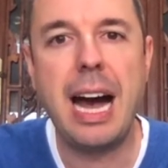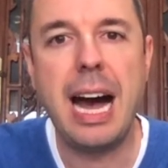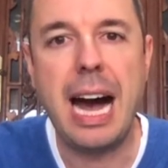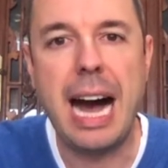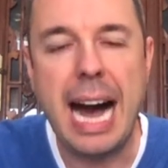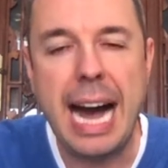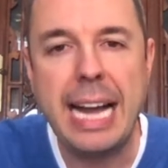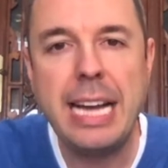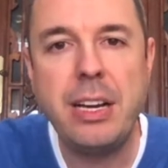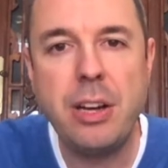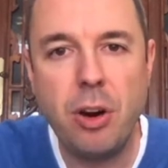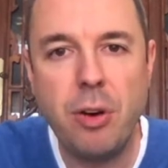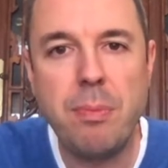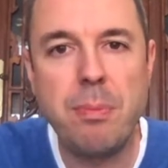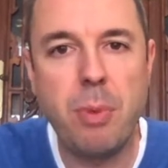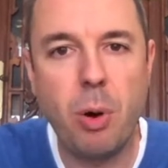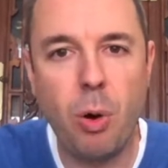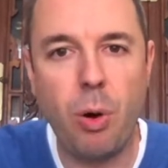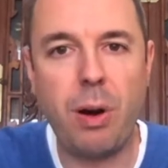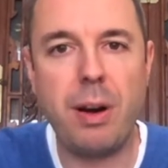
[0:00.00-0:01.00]
I know
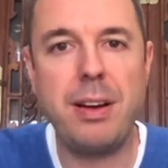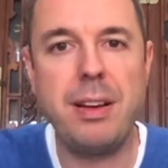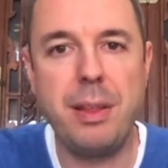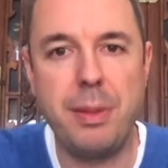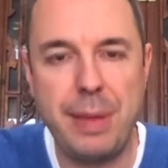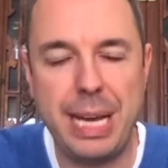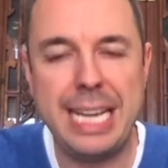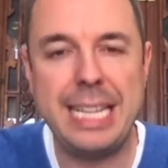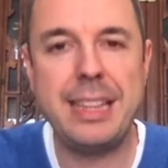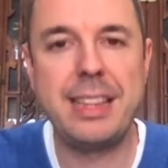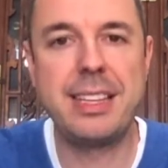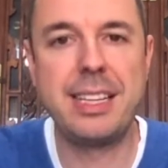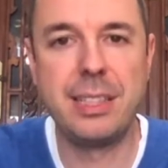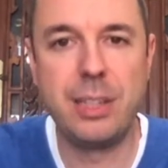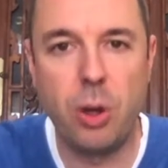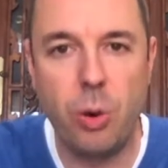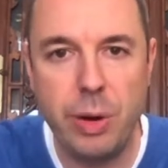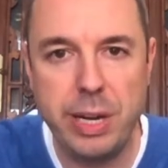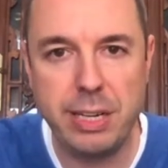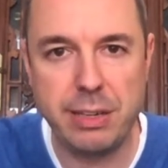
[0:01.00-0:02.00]
more than the
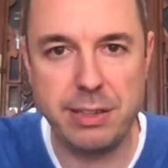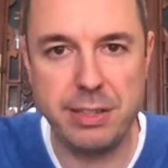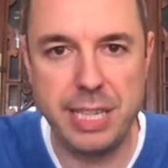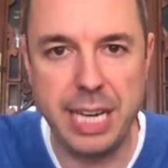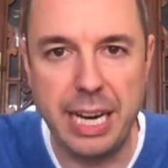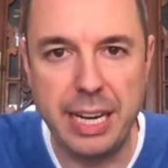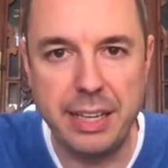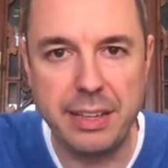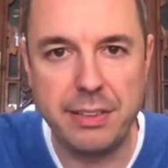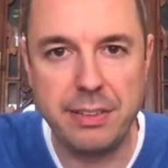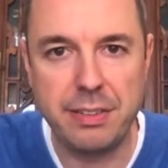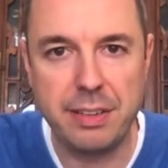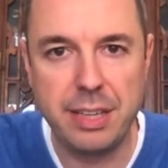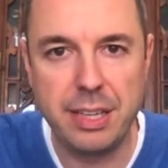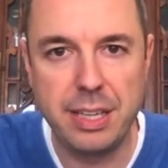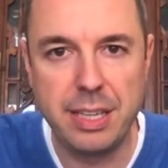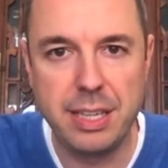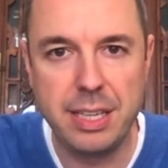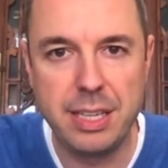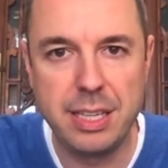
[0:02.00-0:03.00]
lawyer does.
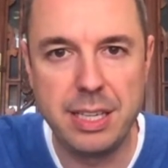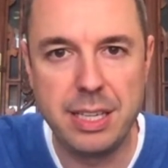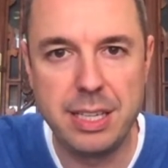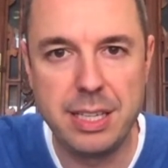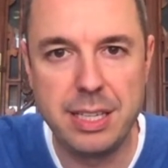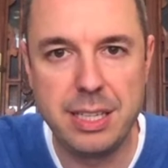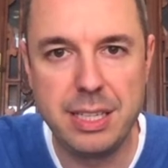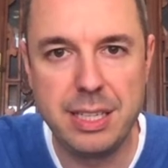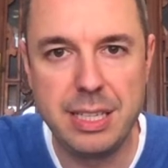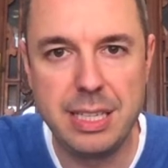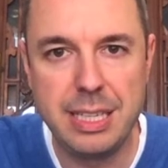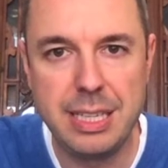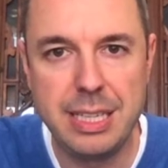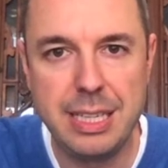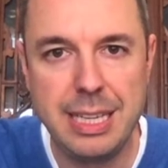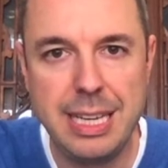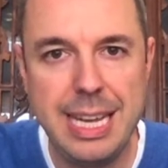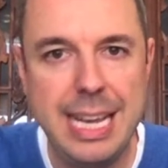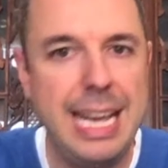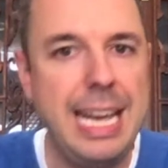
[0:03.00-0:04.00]

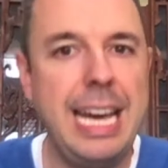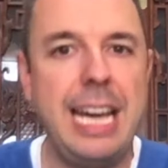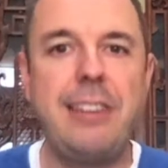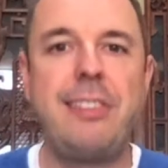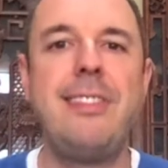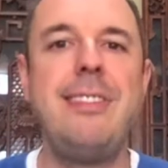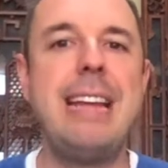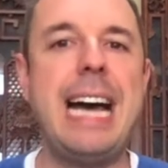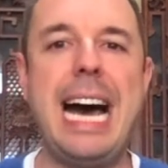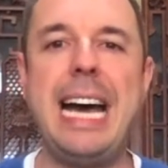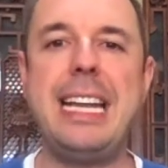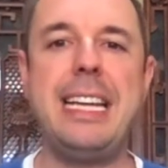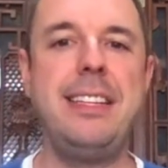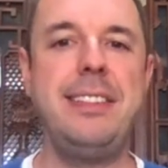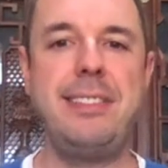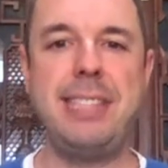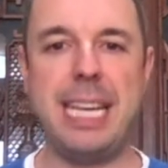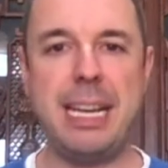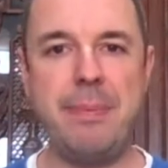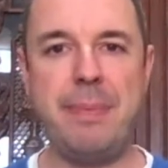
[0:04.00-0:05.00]
It's not
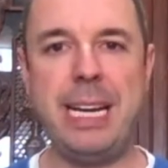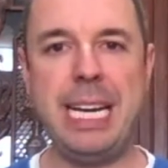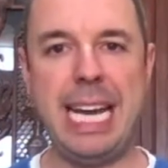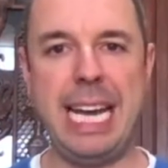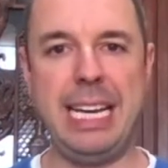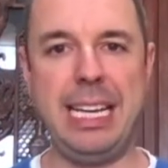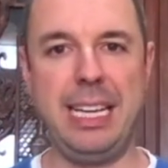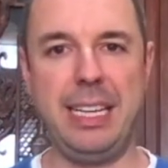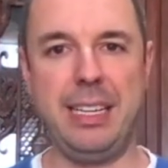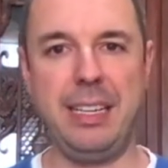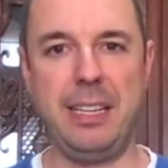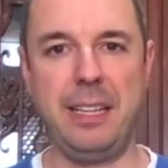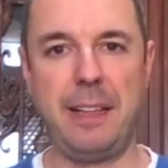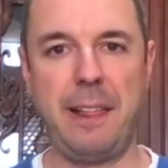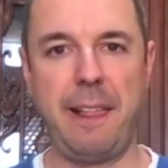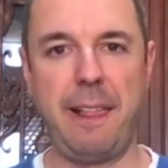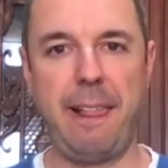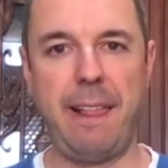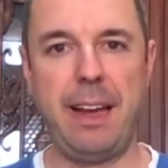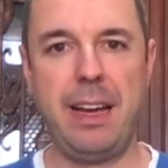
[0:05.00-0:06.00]
intimidating.
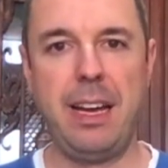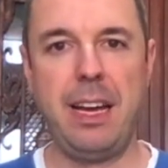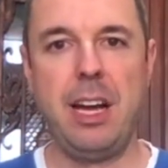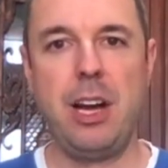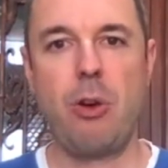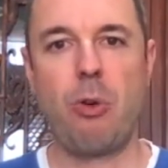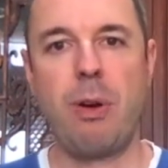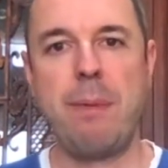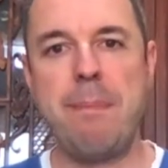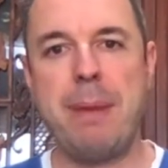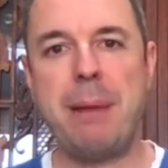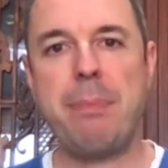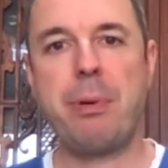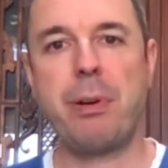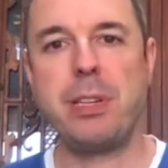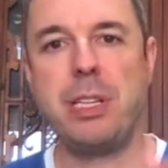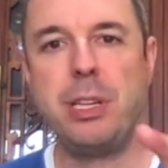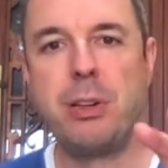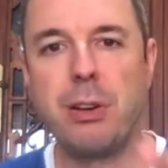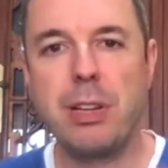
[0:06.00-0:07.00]
Remember,
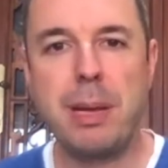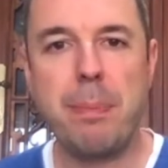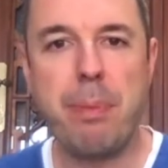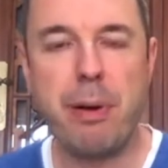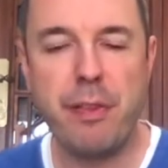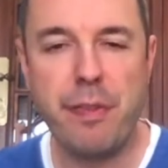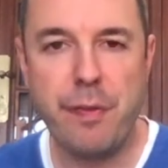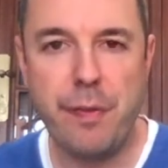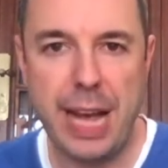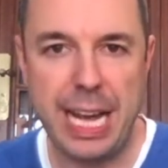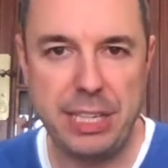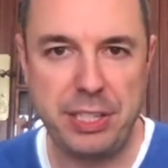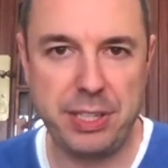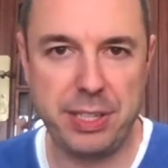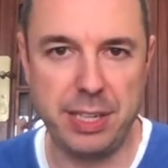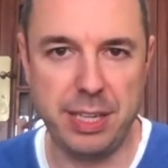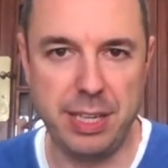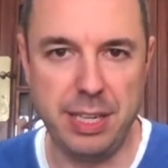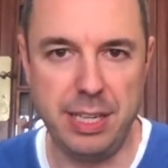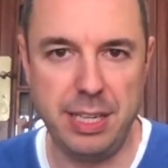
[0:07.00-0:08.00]
you're the
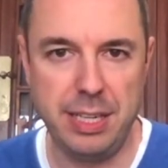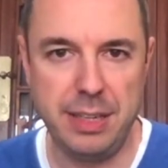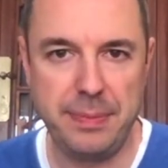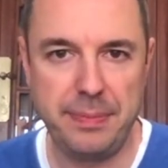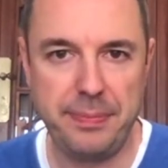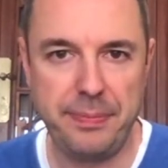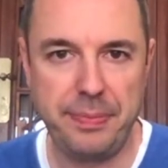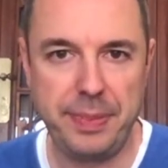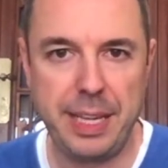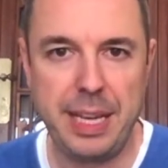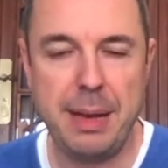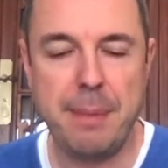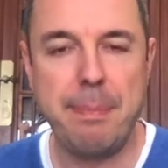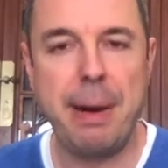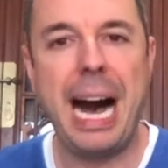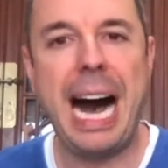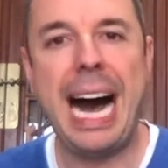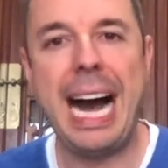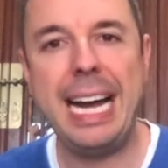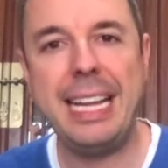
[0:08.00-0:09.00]
professional
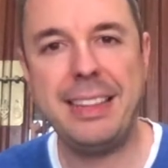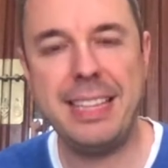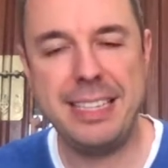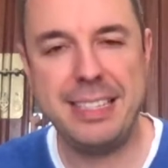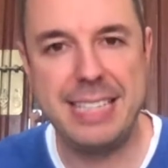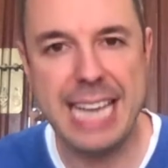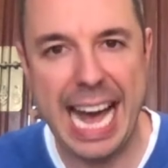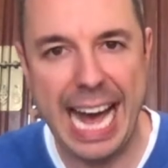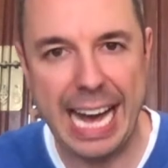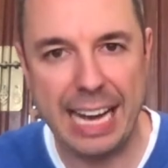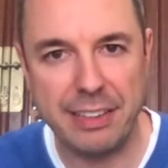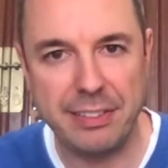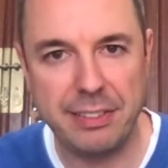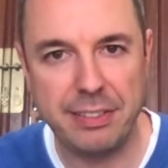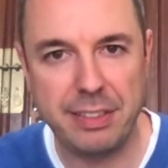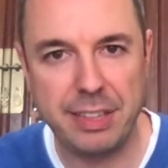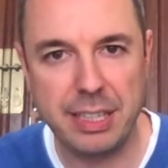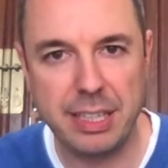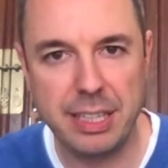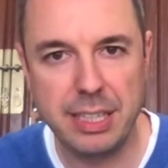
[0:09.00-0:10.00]
behind the desk.